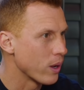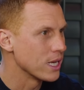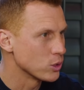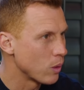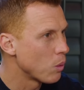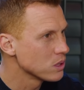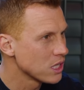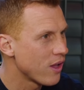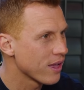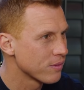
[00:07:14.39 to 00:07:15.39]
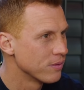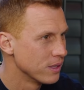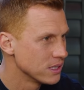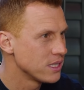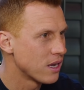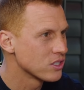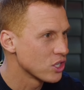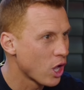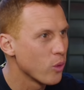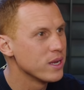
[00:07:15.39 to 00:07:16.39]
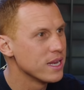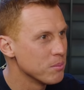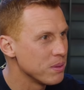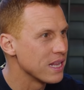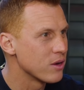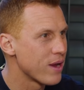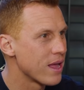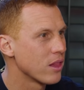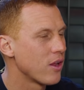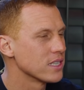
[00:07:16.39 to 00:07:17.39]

quickly as well. What was it like as a youngster going in and being around the